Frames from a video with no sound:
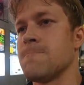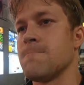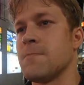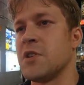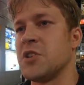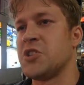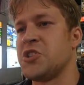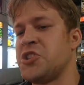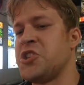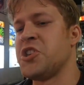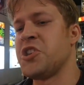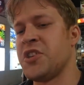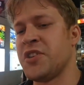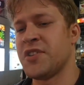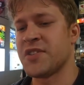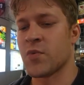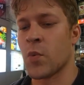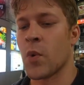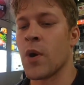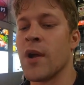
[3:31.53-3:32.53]

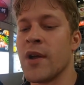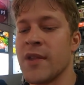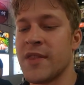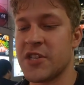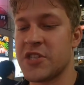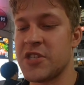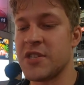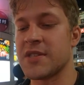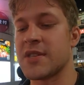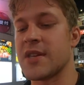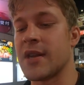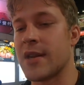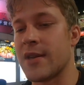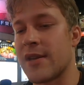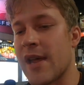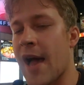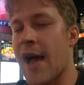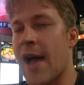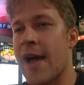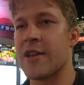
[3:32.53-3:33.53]
She's worried that she's gonna
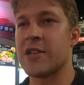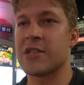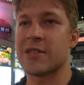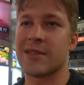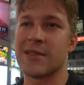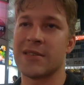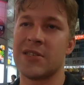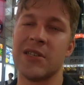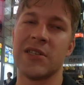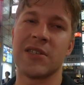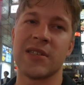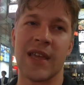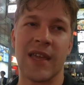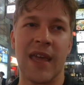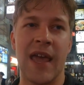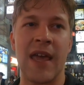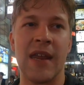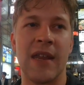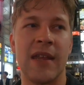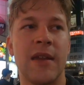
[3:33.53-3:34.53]
die just because she's like
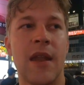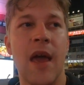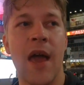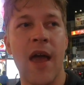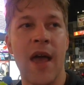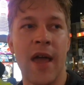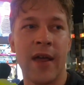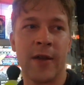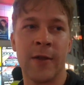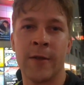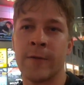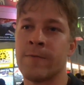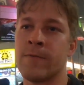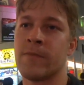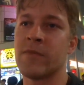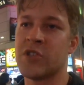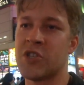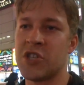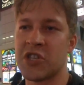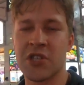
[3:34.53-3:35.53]
89,
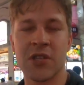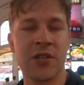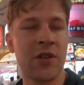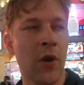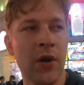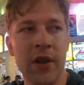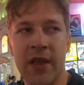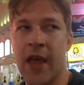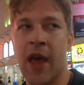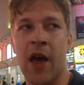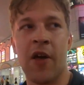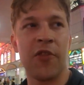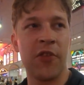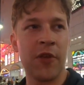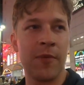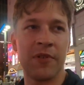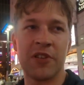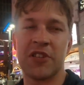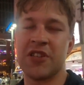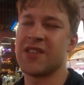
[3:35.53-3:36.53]
and she's totally healthy,
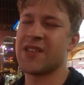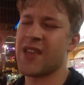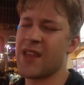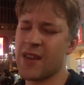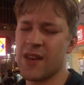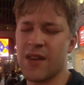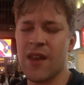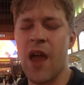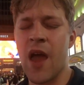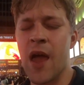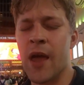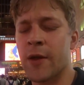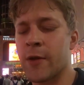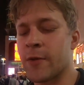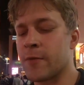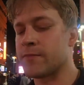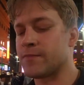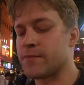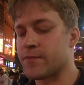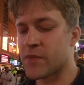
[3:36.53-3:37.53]
but she's 89,
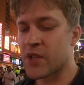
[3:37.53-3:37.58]
and